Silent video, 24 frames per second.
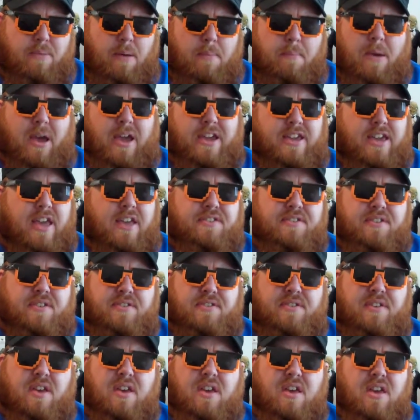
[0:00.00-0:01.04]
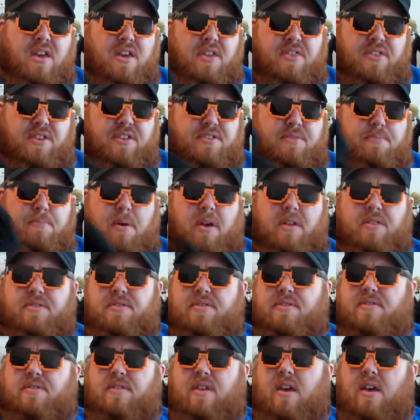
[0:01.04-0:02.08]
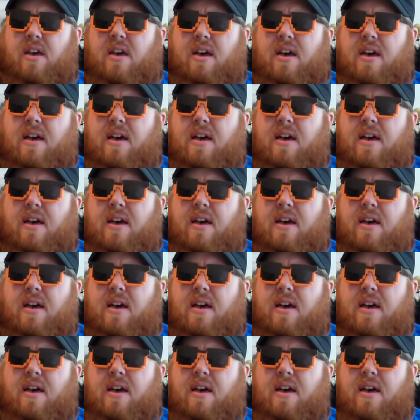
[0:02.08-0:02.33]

But my guess is this month's